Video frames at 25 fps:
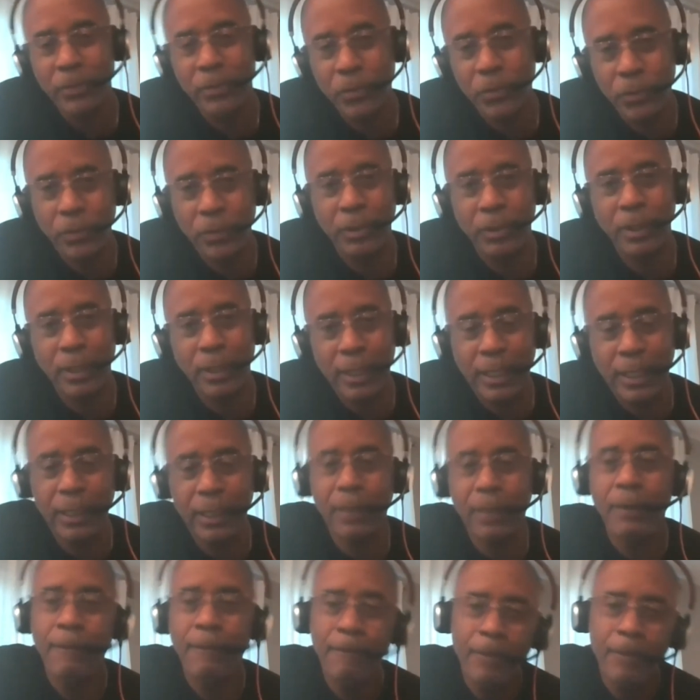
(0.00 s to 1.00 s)
sort of
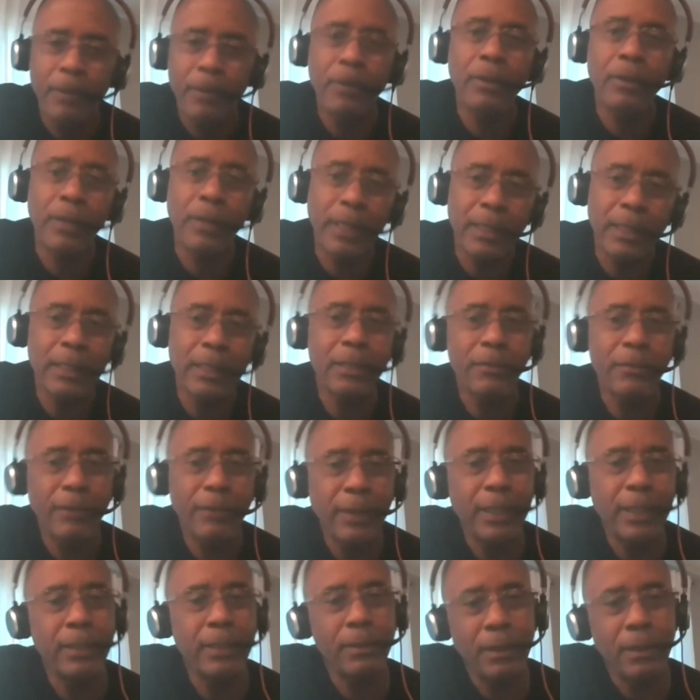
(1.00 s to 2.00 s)
like, okay, that's
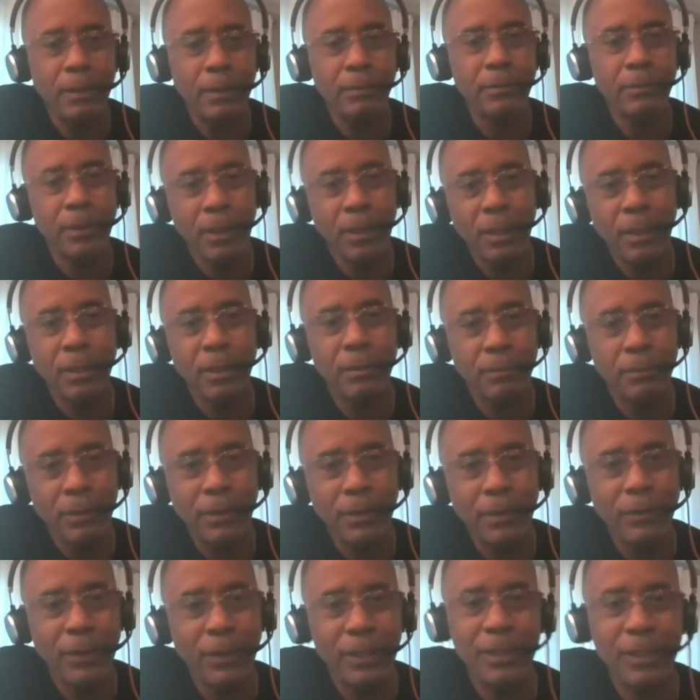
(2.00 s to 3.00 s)
fine. No,
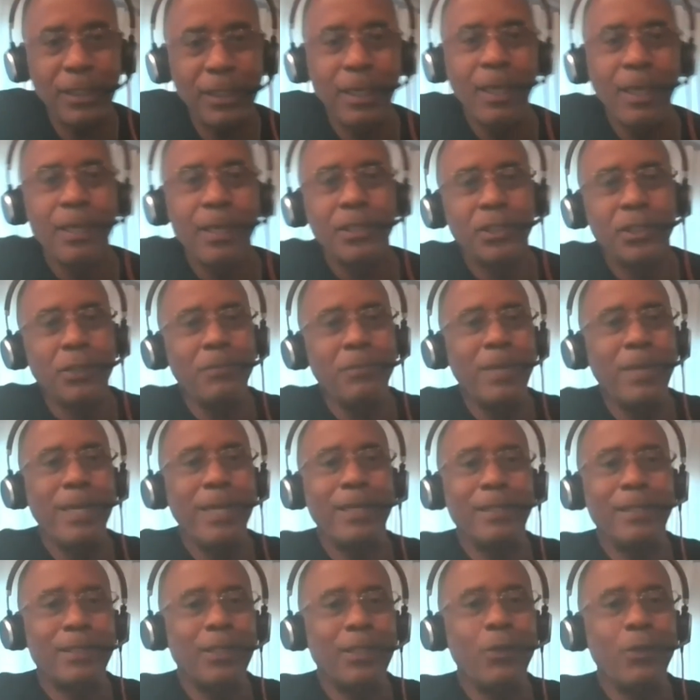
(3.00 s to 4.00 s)

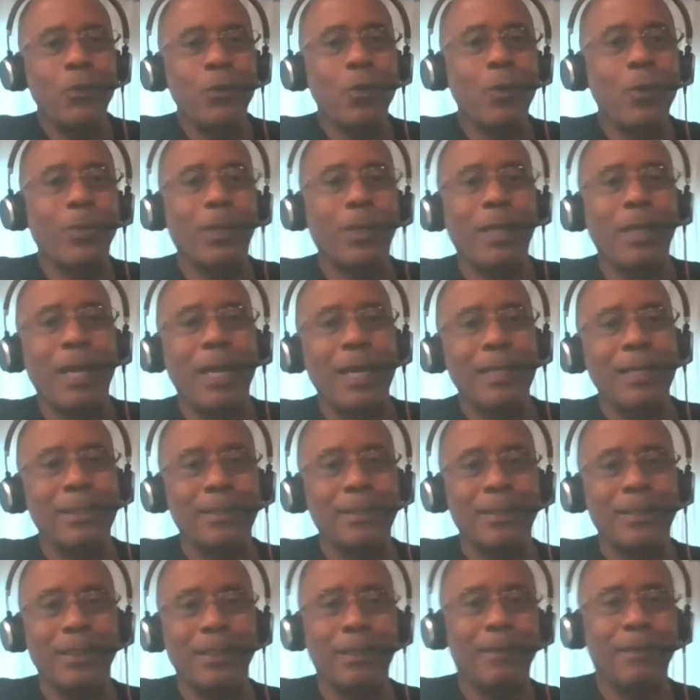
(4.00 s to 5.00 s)
she
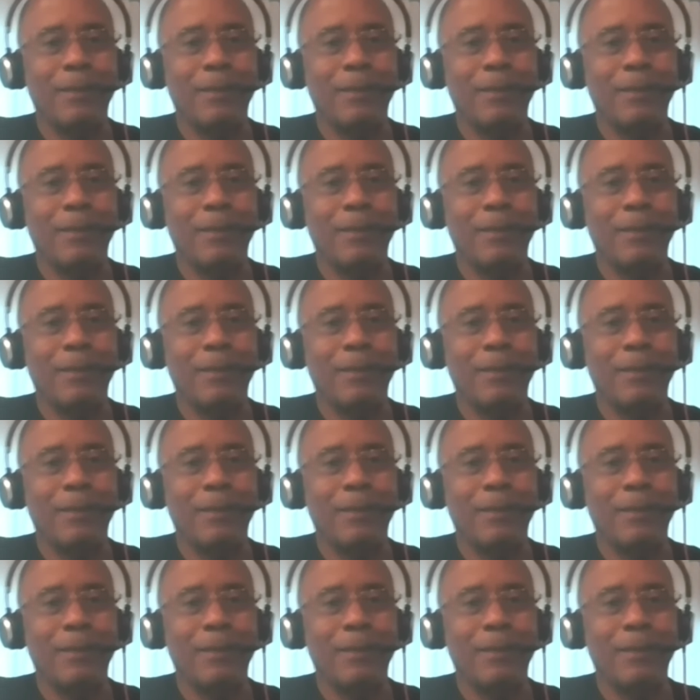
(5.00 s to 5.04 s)
normalized it.